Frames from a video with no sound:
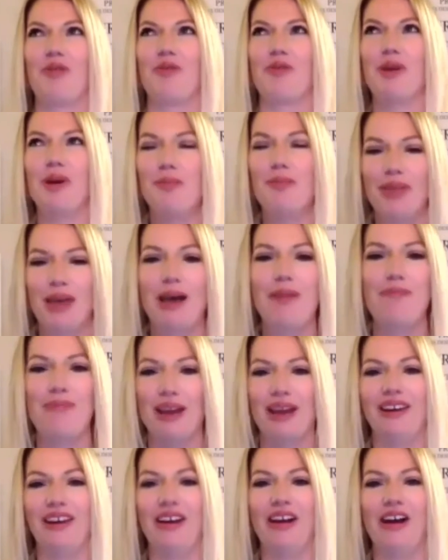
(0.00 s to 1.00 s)
rip that
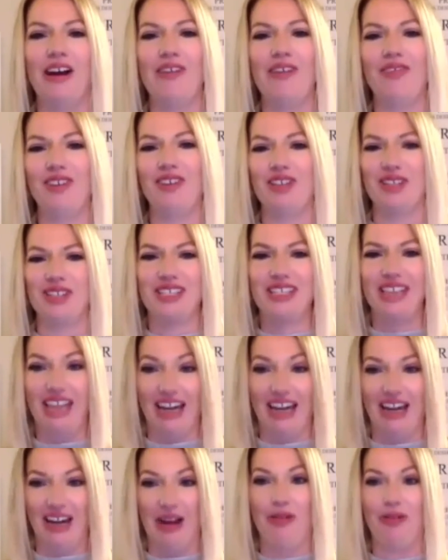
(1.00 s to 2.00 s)
Band-Aid off and just
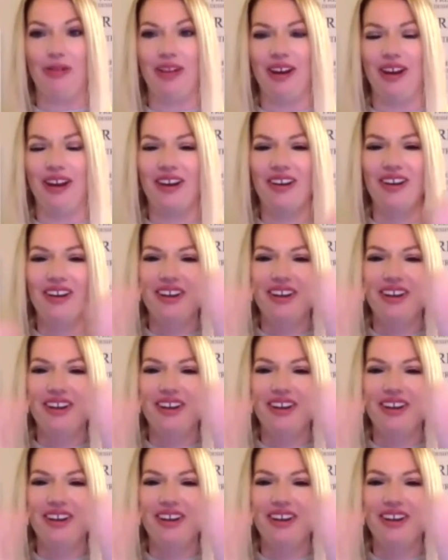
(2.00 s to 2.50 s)
get it out there?